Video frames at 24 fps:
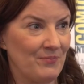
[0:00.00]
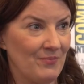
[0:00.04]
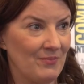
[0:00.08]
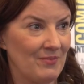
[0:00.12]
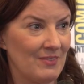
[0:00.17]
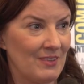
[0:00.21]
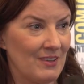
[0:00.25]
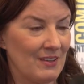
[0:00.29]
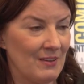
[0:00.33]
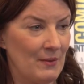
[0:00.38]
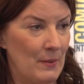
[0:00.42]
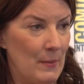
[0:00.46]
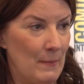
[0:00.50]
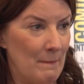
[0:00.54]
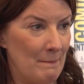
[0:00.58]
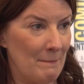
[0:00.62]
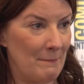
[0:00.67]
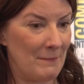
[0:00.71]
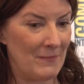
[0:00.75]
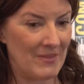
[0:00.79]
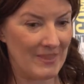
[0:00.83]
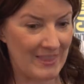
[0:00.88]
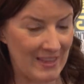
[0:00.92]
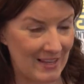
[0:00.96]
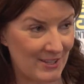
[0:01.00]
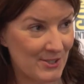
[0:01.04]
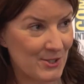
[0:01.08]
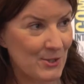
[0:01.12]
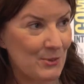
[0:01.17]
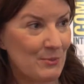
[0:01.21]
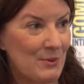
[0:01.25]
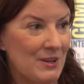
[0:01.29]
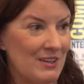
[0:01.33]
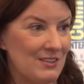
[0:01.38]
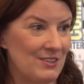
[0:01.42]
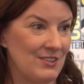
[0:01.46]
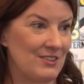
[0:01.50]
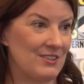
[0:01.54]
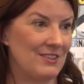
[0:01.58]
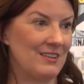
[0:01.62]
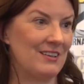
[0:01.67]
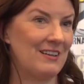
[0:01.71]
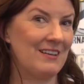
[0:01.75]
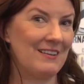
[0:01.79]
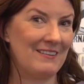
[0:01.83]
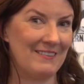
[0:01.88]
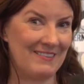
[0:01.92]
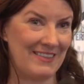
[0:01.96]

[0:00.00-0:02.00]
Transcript: Well, good luck with the show. We're rooting for you.